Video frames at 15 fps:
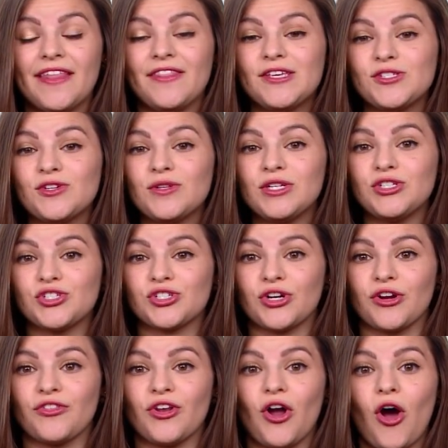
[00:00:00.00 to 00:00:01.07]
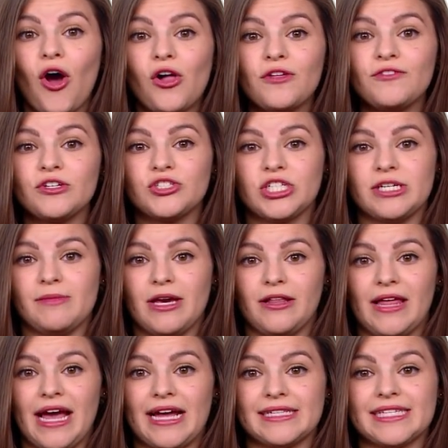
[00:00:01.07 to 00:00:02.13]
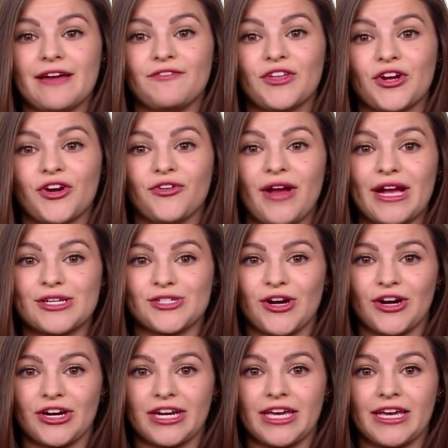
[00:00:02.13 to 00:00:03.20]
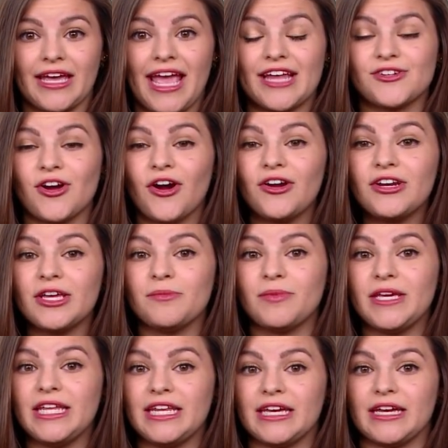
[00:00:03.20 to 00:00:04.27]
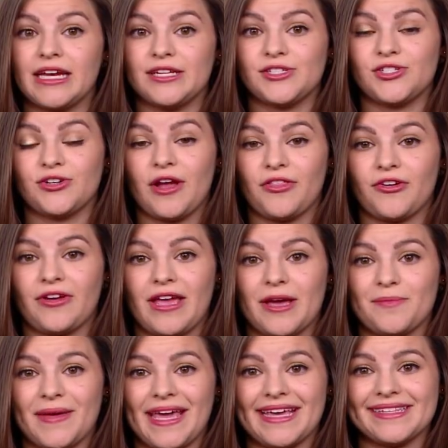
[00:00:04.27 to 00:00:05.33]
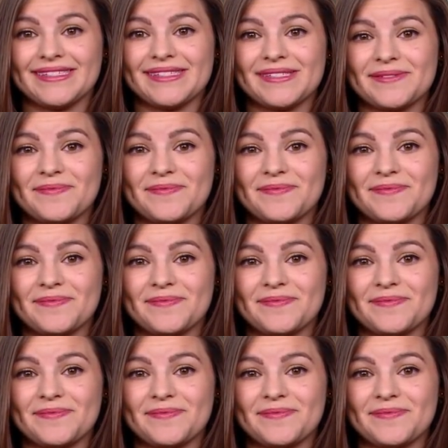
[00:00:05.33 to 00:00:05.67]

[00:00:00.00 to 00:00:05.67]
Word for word: This will ensure that all of your Gmail ads have the correct targeting and aren't competing against your other campaigns.